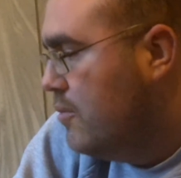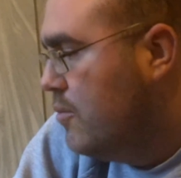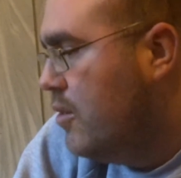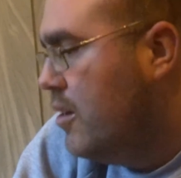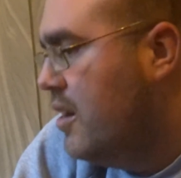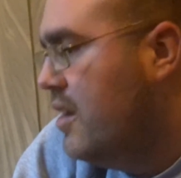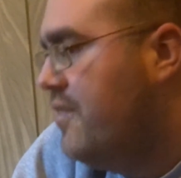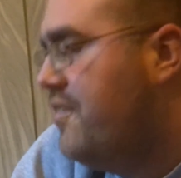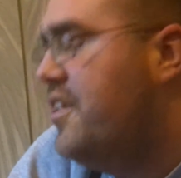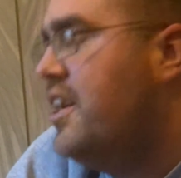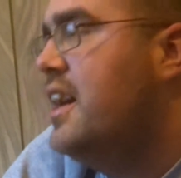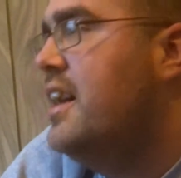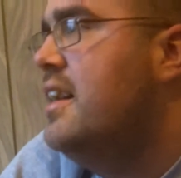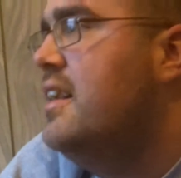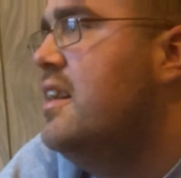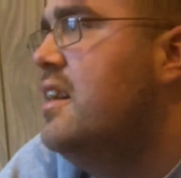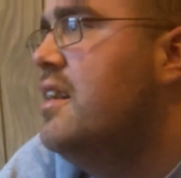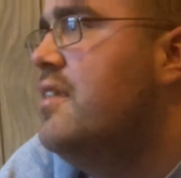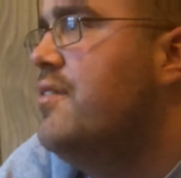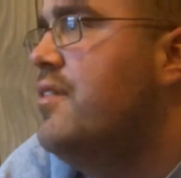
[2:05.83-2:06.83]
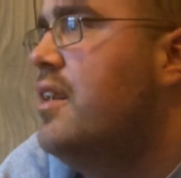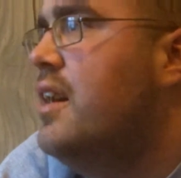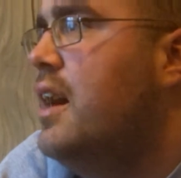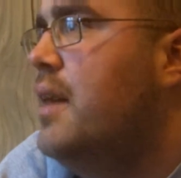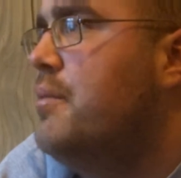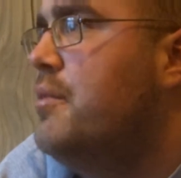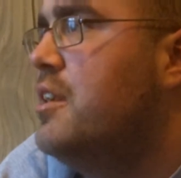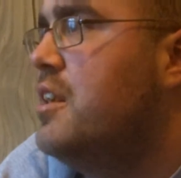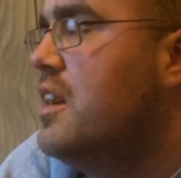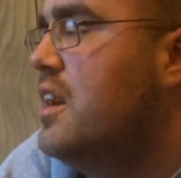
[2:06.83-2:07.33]
well, if I never
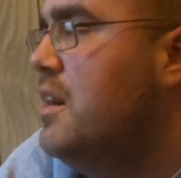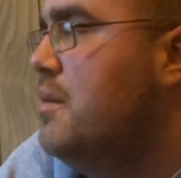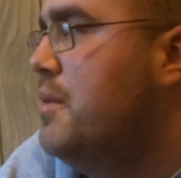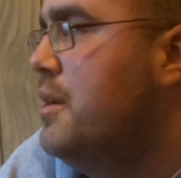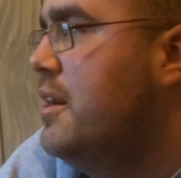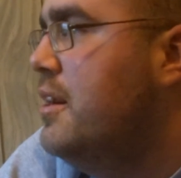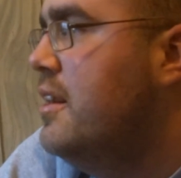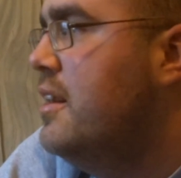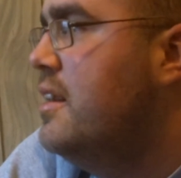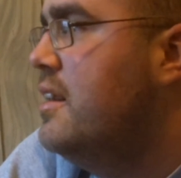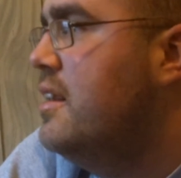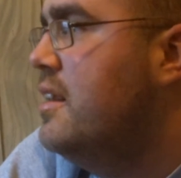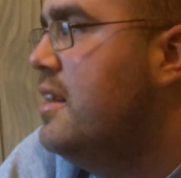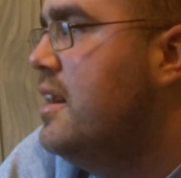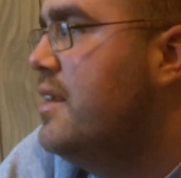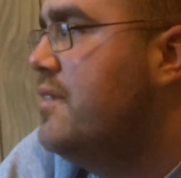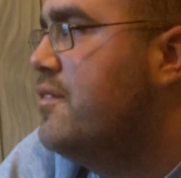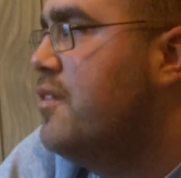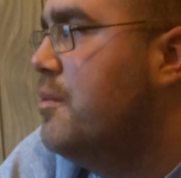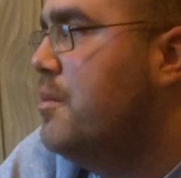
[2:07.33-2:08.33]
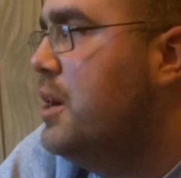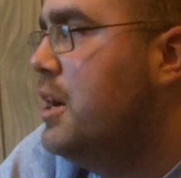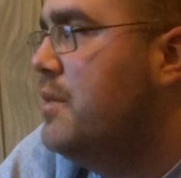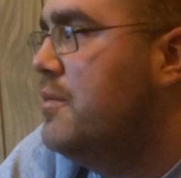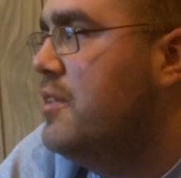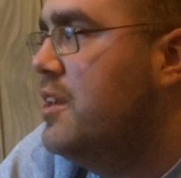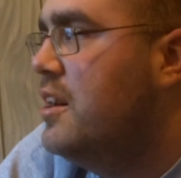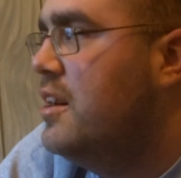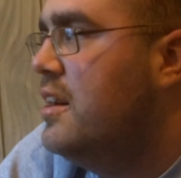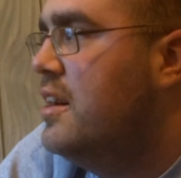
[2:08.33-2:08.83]
happen to get married and after
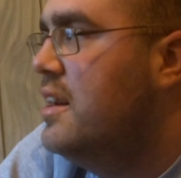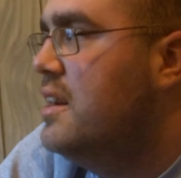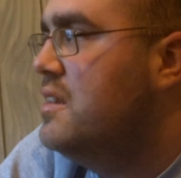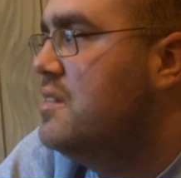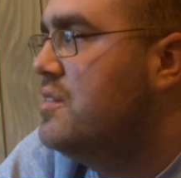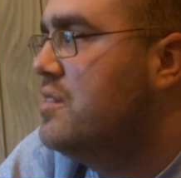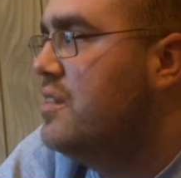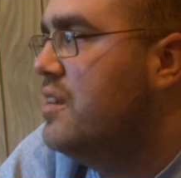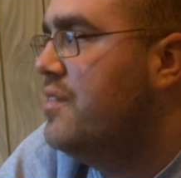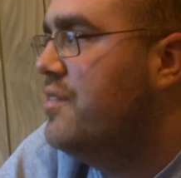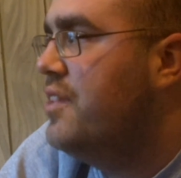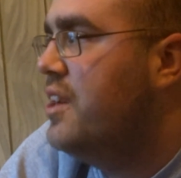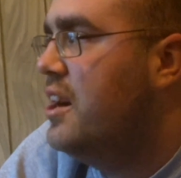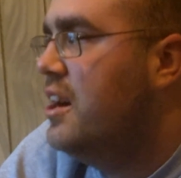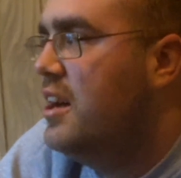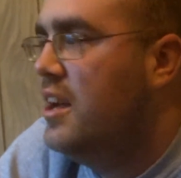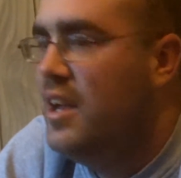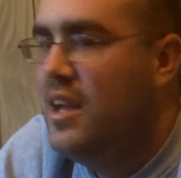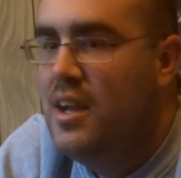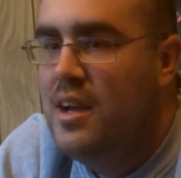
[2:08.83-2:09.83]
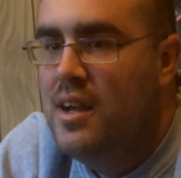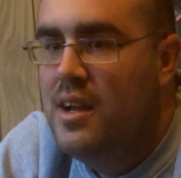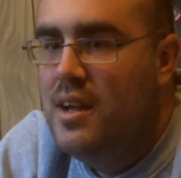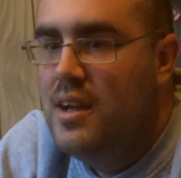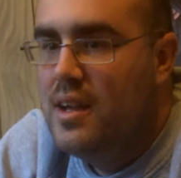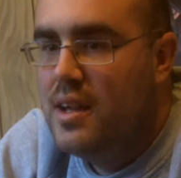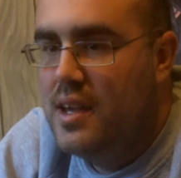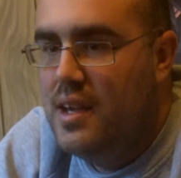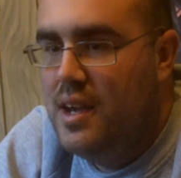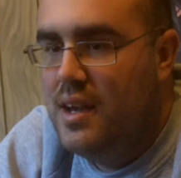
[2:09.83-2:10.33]
mom dies, if I
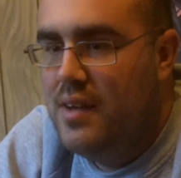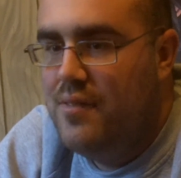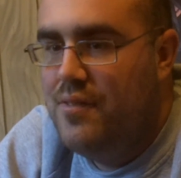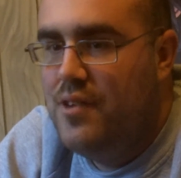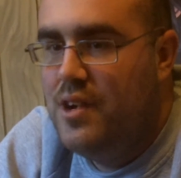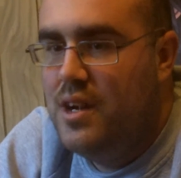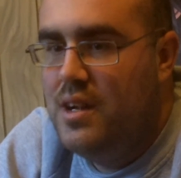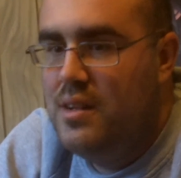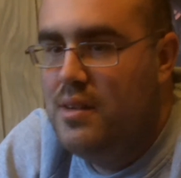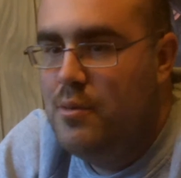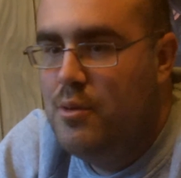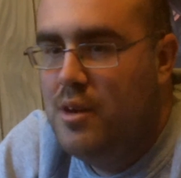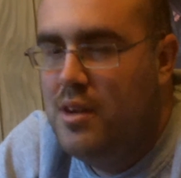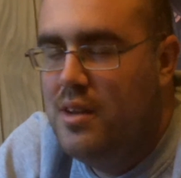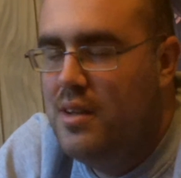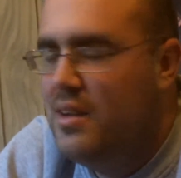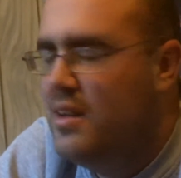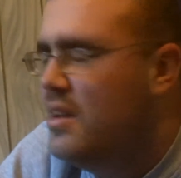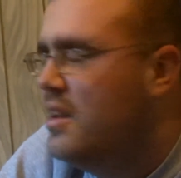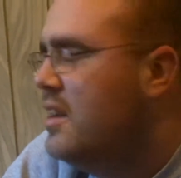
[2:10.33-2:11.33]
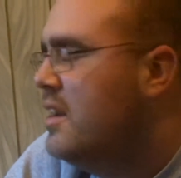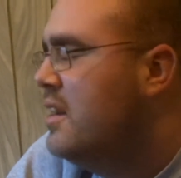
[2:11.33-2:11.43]
can't find one,